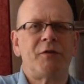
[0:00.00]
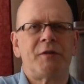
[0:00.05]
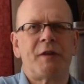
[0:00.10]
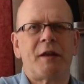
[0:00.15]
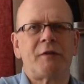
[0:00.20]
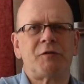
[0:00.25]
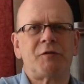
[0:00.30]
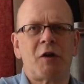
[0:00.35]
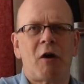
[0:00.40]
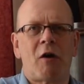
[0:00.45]

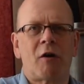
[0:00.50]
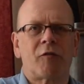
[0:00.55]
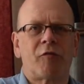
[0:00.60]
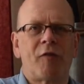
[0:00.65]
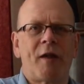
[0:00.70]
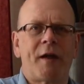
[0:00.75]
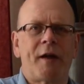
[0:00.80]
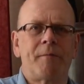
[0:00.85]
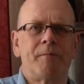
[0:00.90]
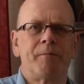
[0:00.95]
that dark,
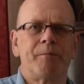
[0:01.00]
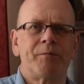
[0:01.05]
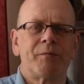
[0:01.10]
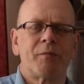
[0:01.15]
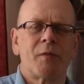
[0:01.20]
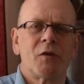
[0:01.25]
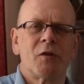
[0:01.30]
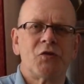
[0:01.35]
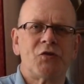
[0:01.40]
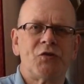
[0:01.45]
that
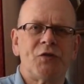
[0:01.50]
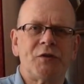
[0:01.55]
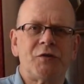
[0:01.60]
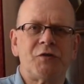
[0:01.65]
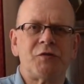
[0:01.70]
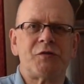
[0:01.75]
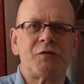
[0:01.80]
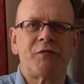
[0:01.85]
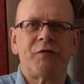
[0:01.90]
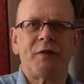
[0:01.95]

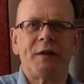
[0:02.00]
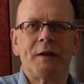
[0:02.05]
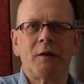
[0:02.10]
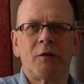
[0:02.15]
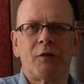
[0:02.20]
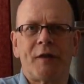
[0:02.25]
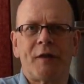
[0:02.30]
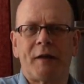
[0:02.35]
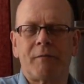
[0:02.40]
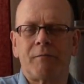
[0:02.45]
citrus feel,
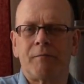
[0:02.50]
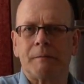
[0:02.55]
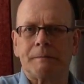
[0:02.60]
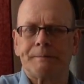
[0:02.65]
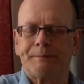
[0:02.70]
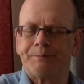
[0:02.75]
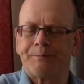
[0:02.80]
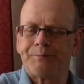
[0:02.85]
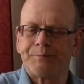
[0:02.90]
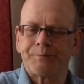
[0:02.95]
or that
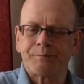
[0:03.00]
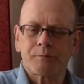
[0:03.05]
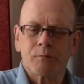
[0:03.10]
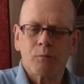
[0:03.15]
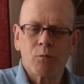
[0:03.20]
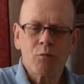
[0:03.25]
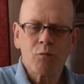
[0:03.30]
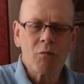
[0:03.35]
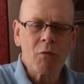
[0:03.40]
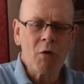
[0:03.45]

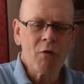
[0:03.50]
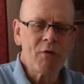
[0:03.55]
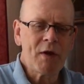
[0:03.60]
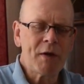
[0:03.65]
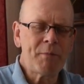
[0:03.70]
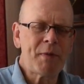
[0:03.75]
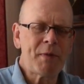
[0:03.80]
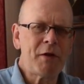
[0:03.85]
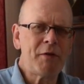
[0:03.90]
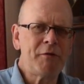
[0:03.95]

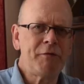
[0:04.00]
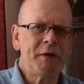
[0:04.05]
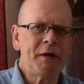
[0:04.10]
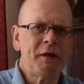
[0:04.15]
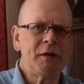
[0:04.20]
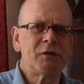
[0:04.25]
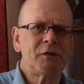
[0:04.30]
red berry feel.